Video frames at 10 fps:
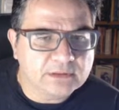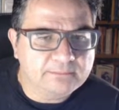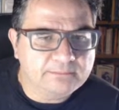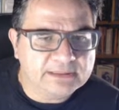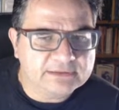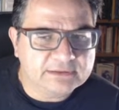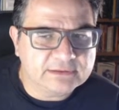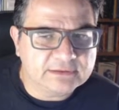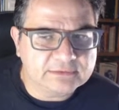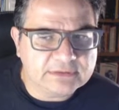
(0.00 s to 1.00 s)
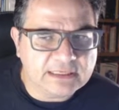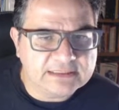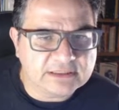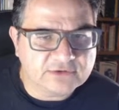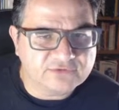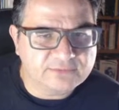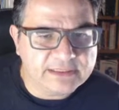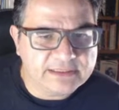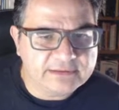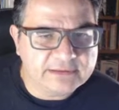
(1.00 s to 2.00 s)
but Alexandrov
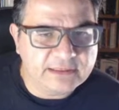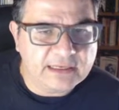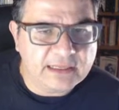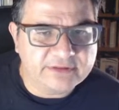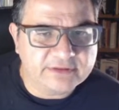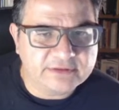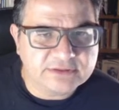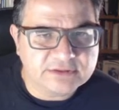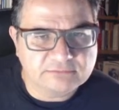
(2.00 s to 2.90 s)
play a line that is